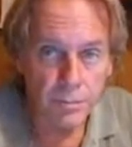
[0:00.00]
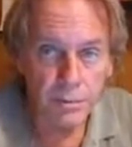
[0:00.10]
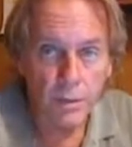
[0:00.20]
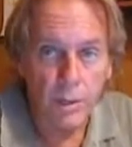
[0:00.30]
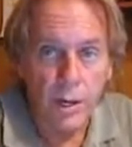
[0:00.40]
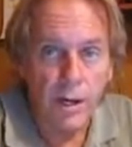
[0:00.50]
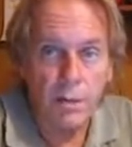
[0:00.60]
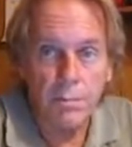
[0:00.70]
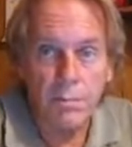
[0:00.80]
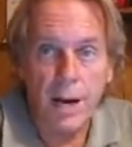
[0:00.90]

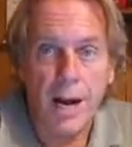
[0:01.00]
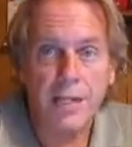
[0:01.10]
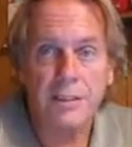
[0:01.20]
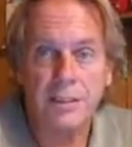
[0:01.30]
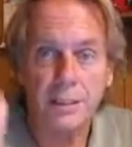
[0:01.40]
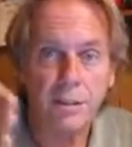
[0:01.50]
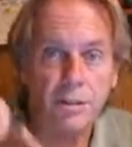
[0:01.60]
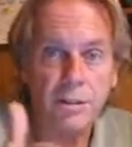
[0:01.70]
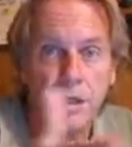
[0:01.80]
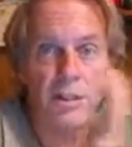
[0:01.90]
square box, and it
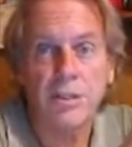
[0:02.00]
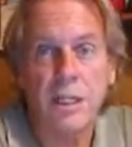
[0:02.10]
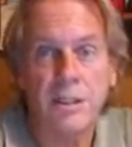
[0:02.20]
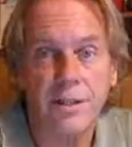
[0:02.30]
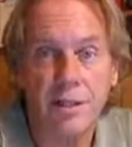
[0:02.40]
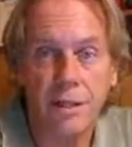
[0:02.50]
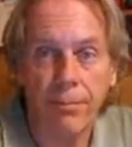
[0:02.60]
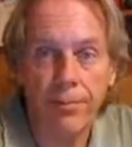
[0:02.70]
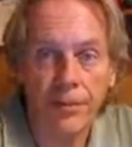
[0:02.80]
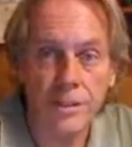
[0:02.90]
goes alongside the thing, and they
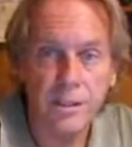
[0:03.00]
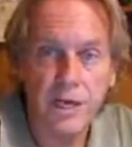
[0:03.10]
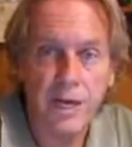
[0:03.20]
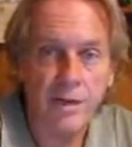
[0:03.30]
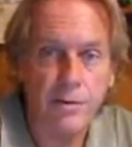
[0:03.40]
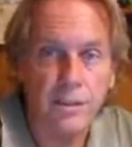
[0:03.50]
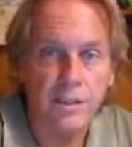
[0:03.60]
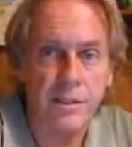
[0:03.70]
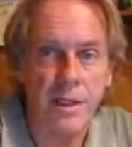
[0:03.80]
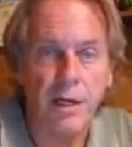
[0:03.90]
put these
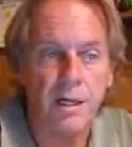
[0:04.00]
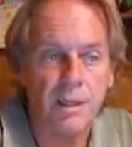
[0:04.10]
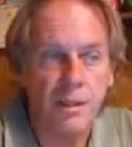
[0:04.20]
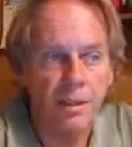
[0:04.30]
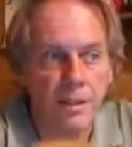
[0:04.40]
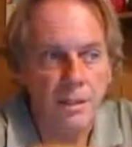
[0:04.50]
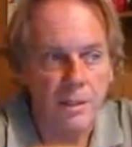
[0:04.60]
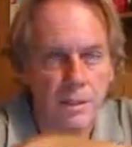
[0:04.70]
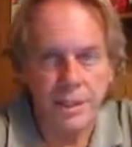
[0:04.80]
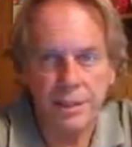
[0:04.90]
concrete
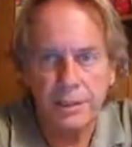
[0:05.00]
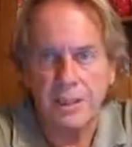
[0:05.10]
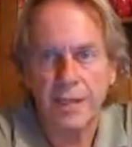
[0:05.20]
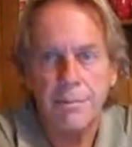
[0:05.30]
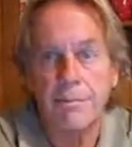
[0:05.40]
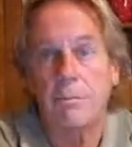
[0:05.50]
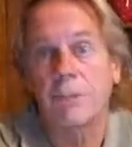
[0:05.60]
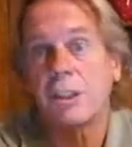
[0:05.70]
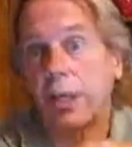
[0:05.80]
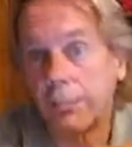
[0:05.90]
lids on top of them
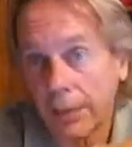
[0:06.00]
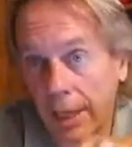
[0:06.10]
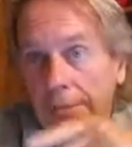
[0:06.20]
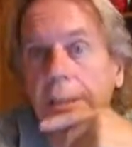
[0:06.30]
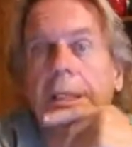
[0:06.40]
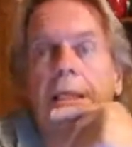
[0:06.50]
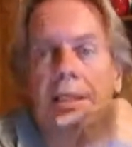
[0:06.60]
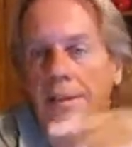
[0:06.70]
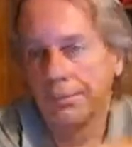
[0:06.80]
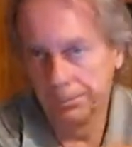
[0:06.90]
sometimes.
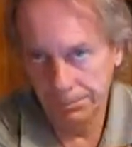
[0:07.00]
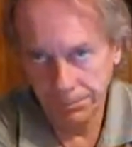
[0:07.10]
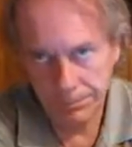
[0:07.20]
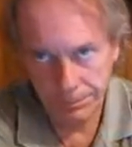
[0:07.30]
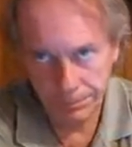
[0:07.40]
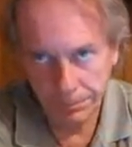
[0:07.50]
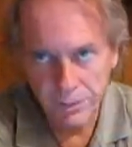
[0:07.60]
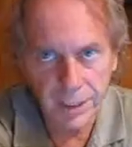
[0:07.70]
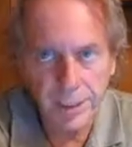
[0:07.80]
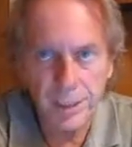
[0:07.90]

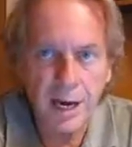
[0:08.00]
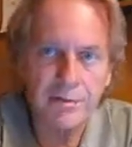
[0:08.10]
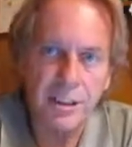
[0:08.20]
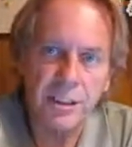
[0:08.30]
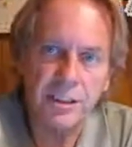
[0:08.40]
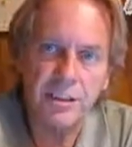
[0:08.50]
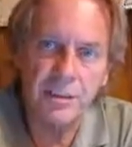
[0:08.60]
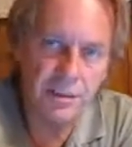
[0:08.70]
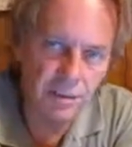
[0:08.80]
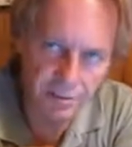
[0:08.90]
They need to have these,
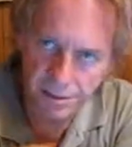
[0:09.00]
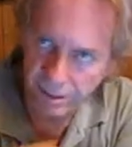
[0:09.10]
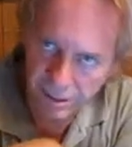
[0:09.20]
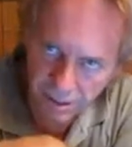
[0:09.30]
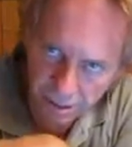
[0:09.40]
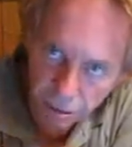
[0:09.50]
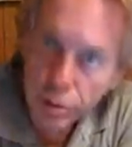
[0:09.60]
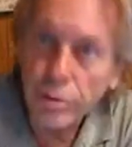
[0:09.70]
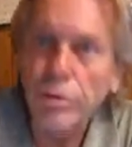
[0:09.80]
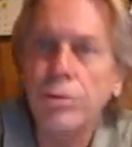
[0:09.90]
the
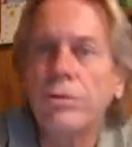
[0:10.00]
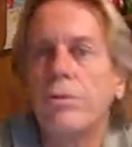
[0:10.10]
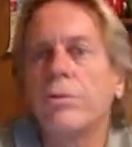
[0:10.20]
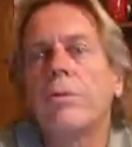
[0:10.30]
new,